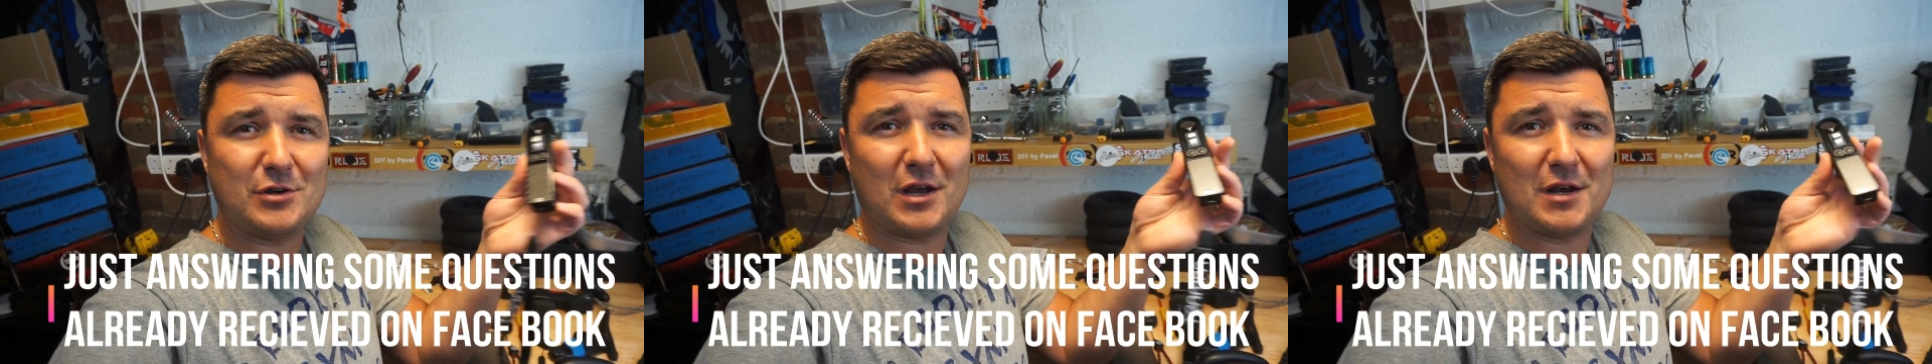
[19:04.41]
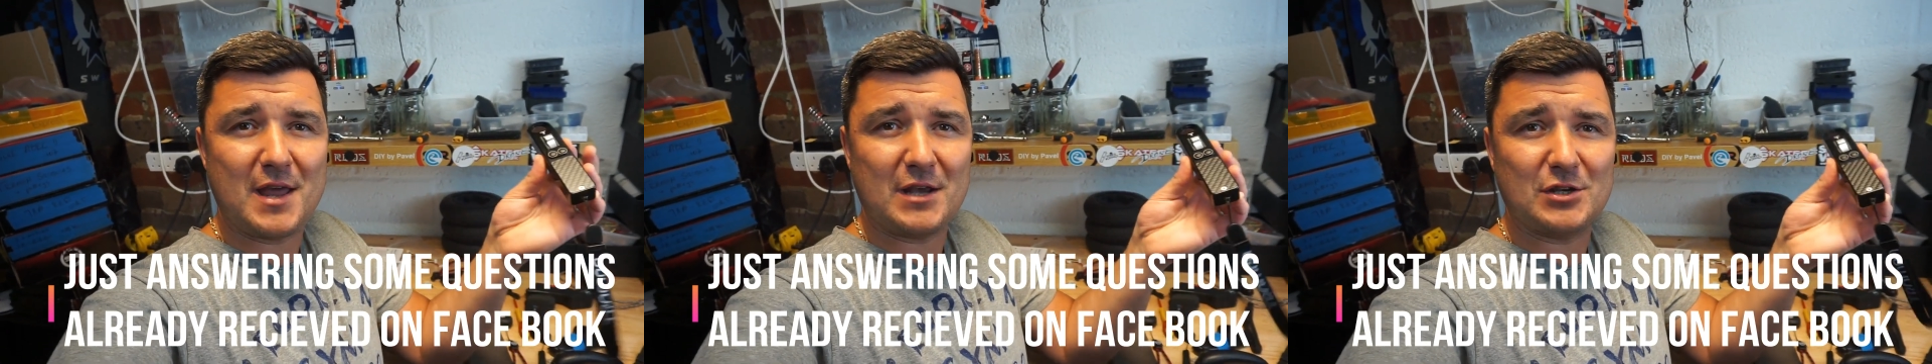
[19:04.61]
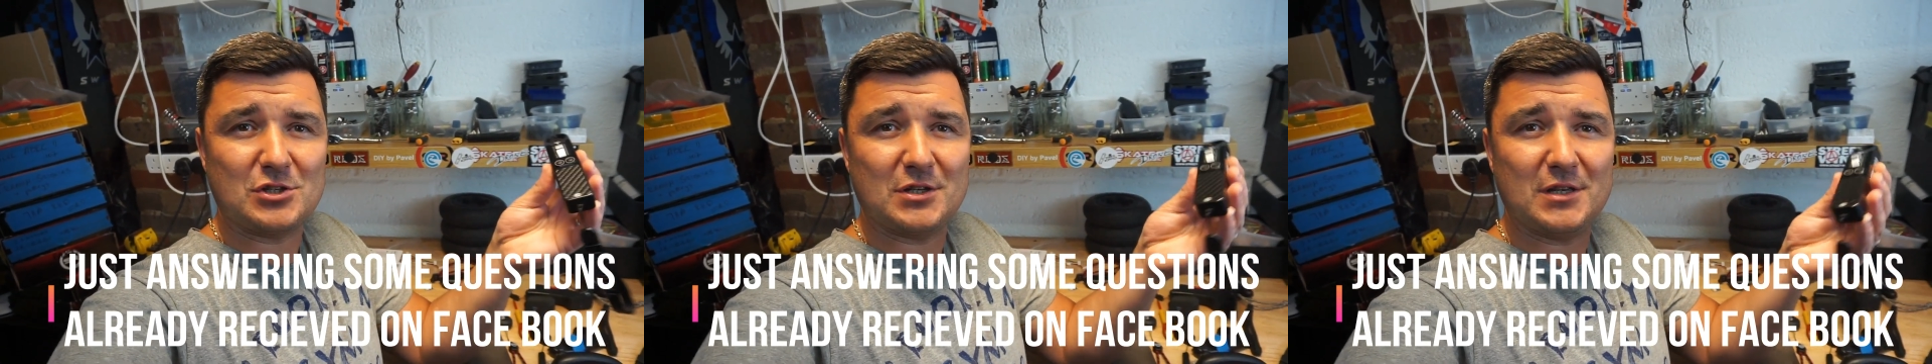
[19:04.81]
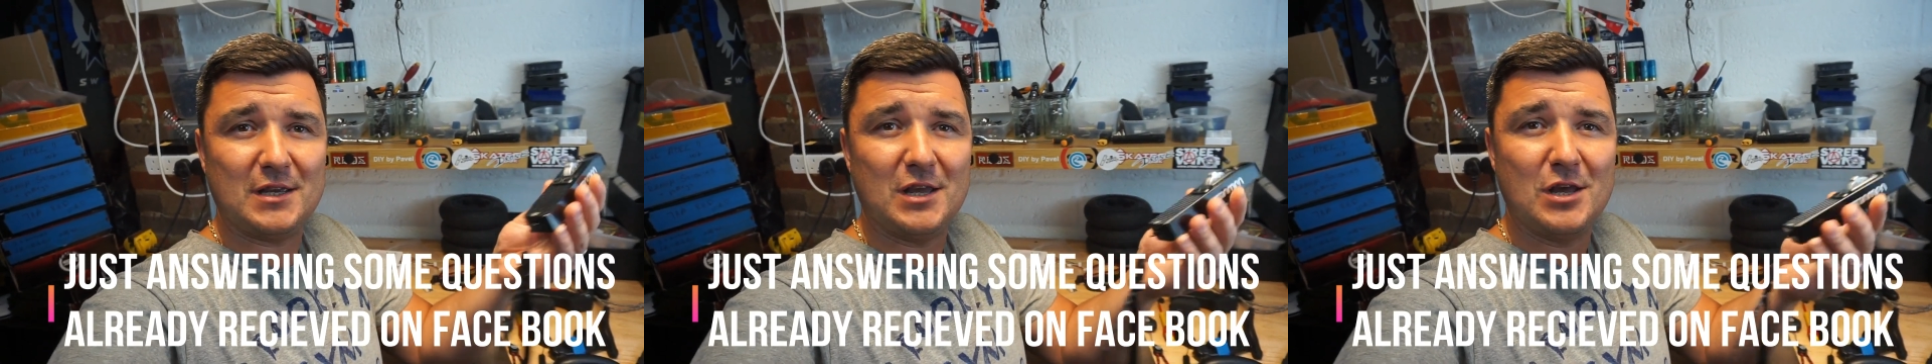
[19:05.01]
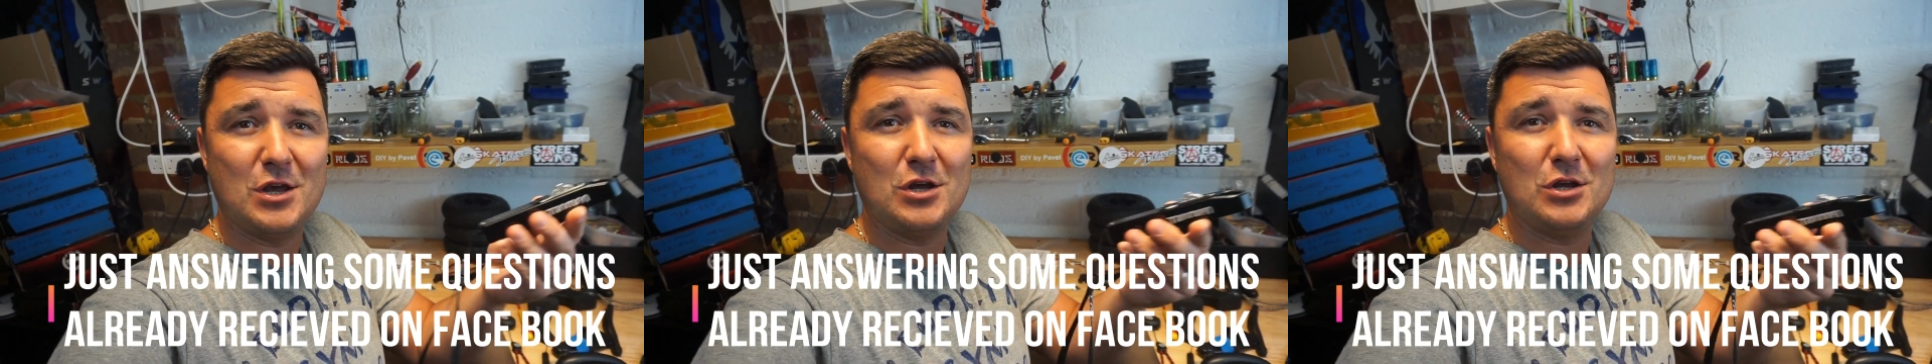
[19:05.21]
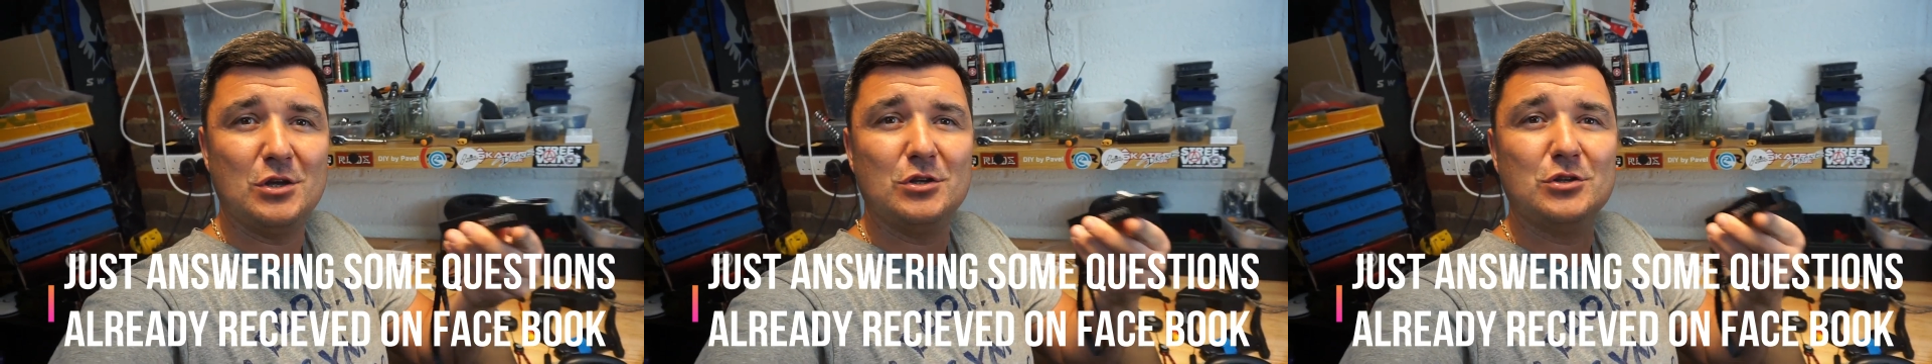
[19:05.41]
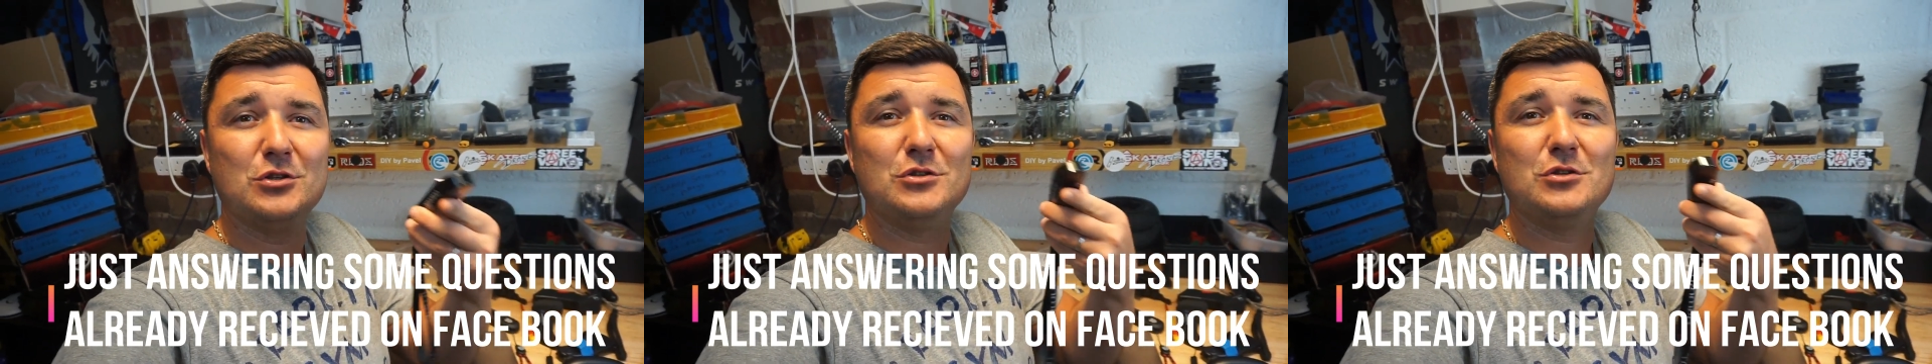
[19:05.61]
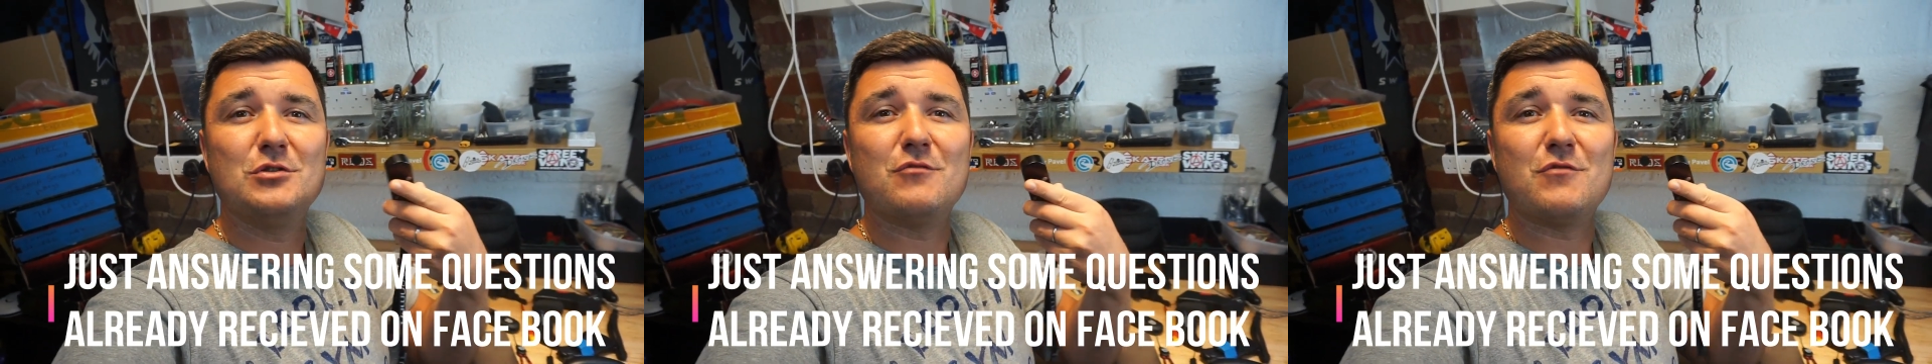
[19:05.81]
You can actually
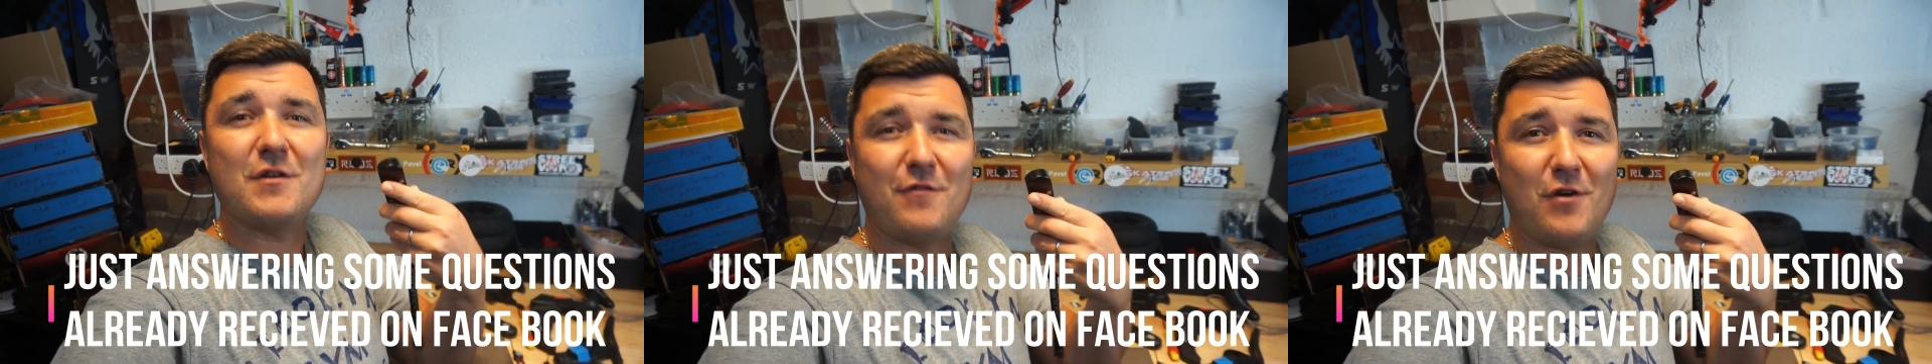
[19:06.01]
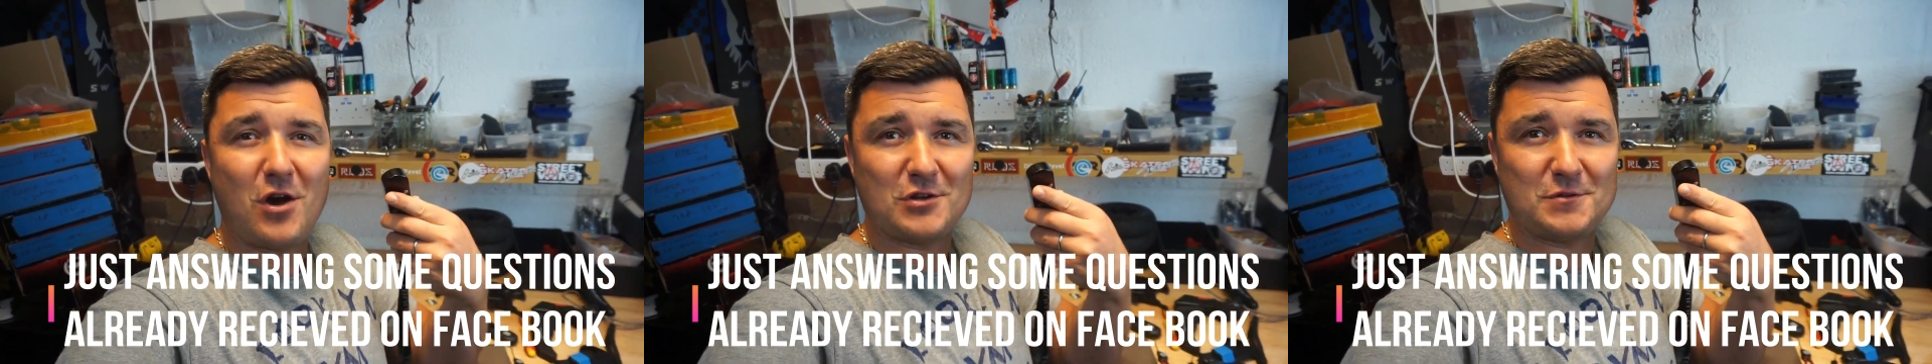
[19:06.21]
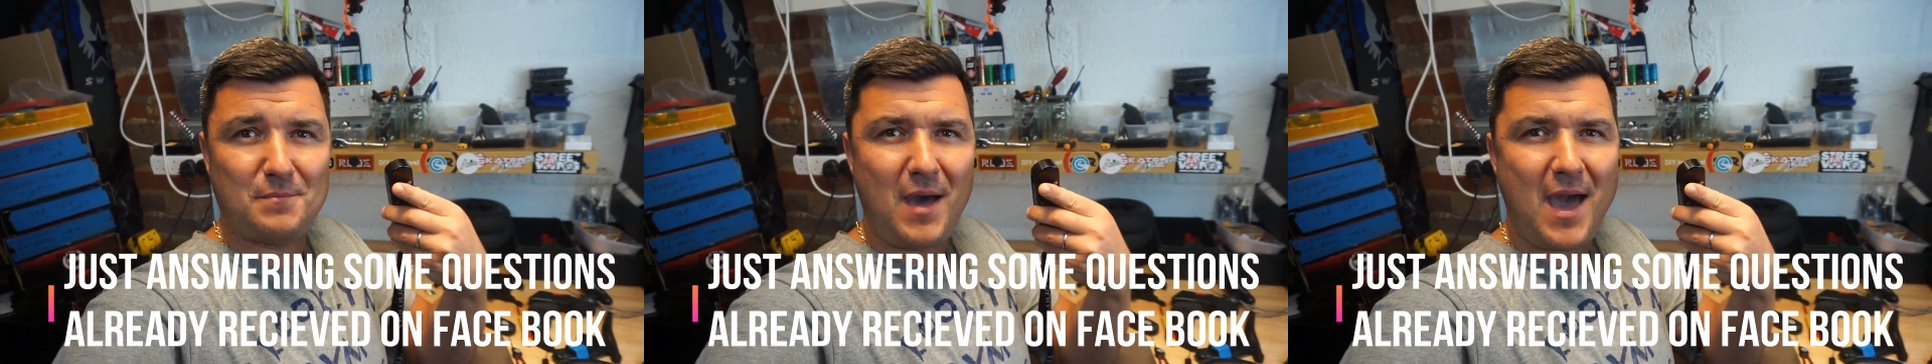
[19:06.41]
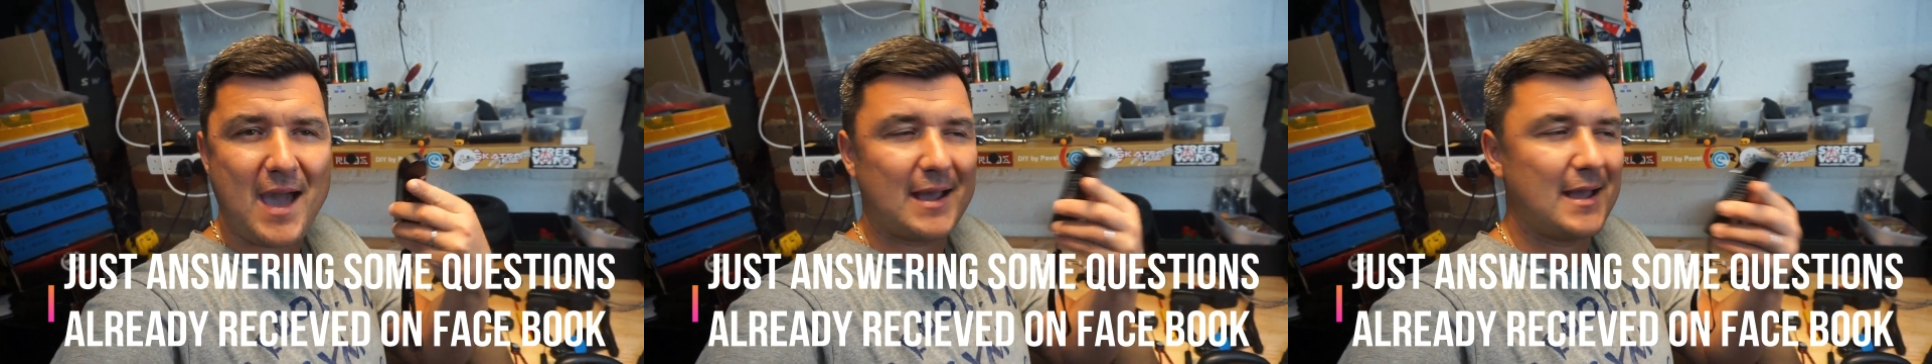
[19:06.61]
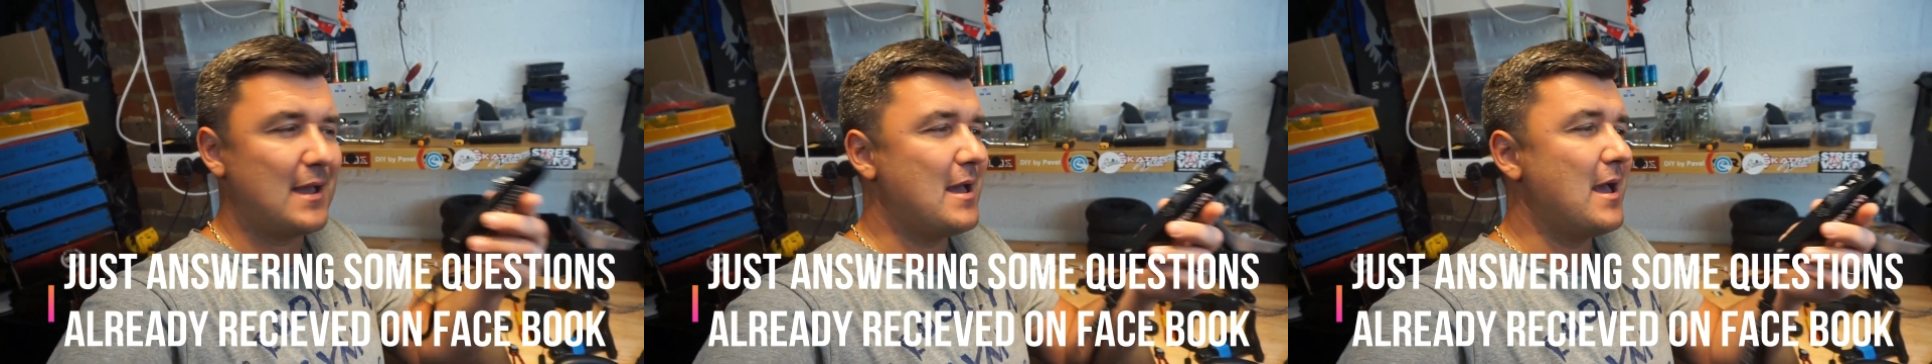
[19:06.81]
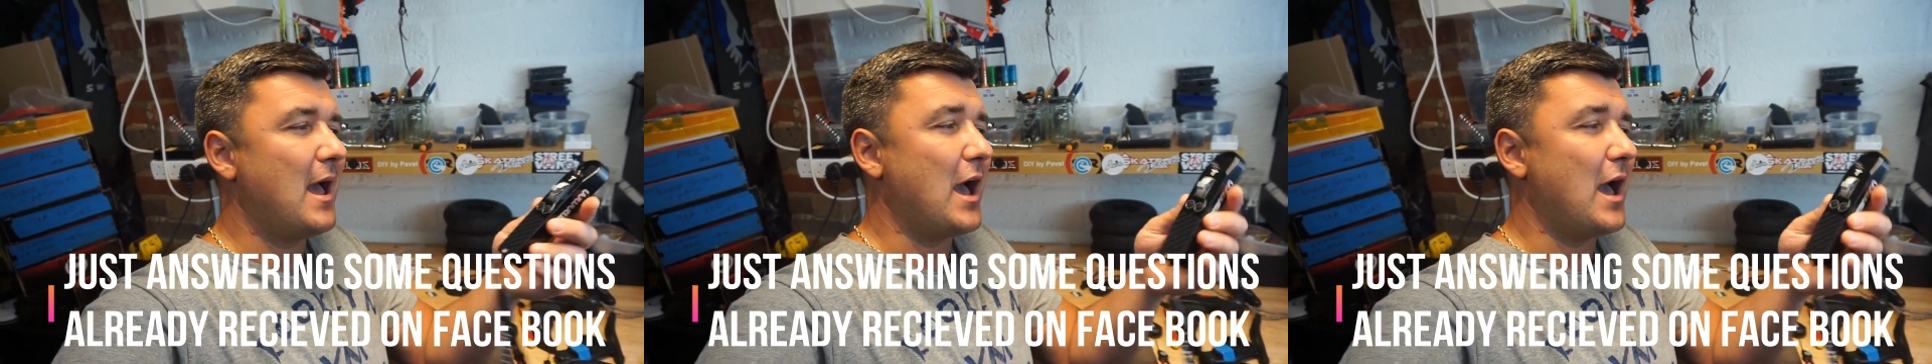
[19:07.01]
reverse back.